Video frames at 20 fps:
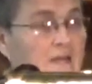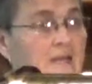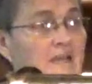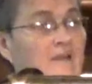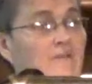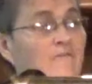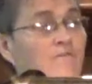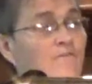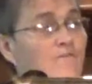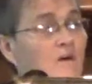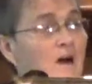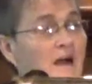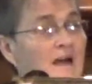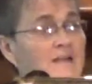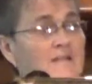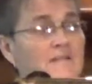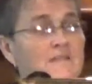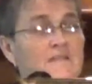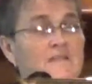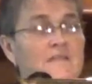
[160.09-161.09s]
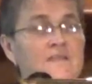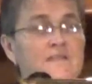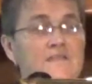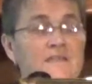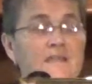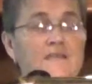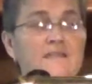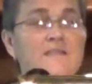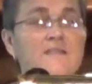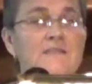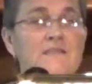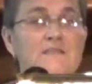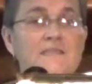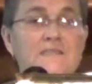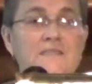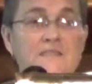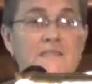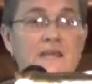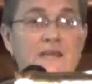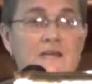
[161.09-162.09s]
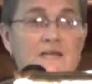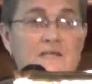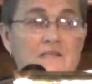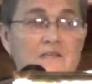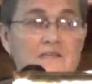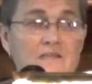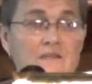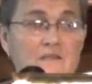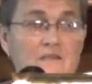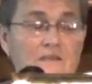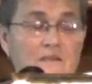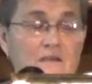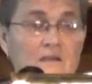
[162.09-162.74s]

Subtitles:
He finally sends his son,